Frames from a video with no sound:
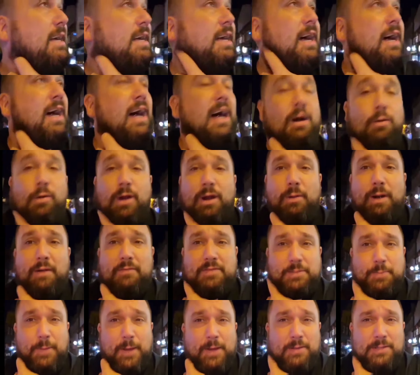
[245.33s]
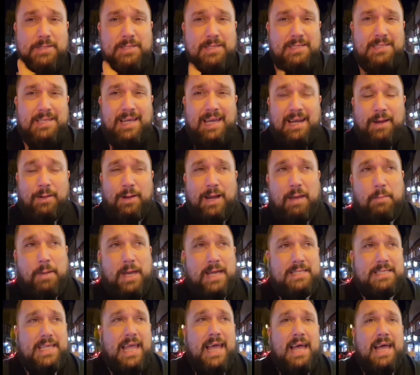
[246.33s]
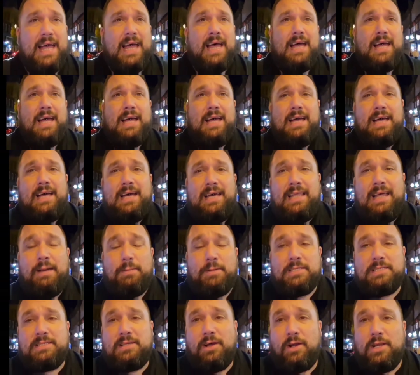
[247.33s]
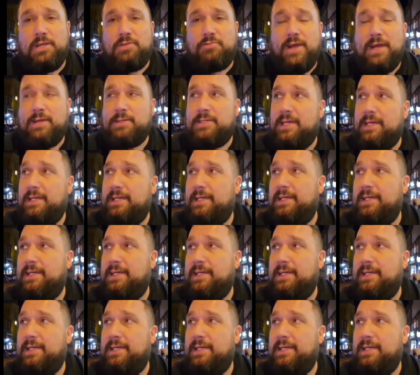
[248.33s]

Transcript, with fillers: Uh, we're at Wetherspoons, so you know what that means? That means it's Holly's Round.